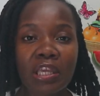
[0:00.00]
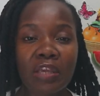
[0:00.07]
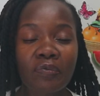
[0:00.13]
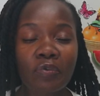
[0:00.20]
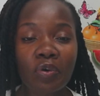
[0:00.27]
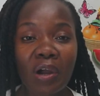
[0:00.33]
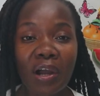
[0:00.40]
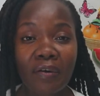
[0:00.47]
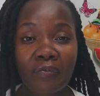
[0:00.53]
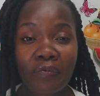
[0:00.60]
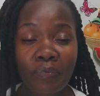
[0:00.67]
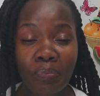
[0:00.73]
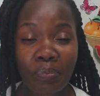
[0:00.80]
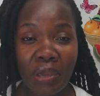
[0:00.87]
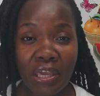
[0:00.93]
If you
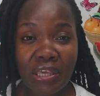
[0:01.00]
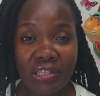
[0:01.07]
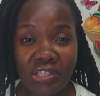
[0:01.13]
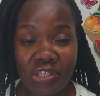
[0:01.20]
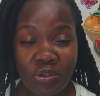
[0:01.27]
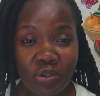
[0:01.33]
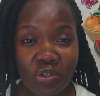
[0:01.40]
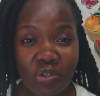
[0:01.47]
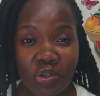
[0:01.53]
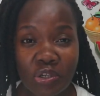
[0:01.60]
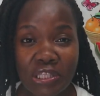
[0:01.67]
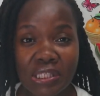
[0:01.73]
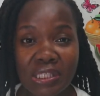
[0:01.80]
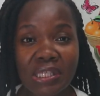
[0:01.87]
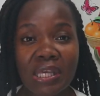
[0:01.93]
have pains in your
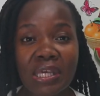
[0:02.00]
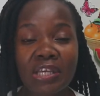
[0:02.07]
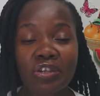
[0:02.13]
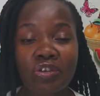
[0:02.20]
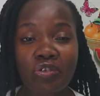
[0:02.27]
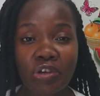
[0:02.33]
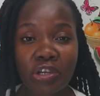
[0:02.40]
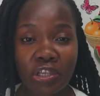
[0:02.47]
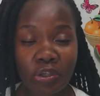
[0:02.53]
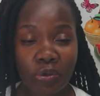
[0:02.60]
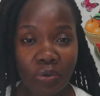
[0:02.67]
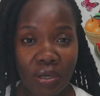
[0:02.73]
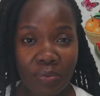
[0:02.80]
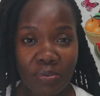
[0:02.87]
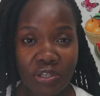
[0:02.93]
joints, drink
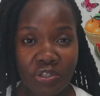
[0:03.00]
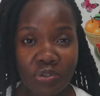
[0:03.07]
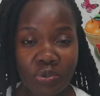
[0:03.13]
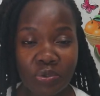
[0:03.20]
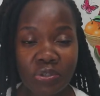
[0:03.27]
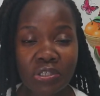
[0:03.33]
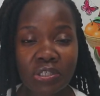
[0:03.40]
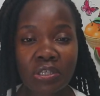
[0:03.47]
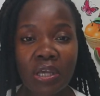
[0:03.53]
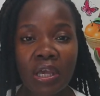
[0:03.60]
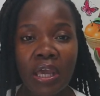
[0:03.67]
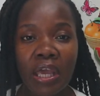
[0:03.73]
cucumber juice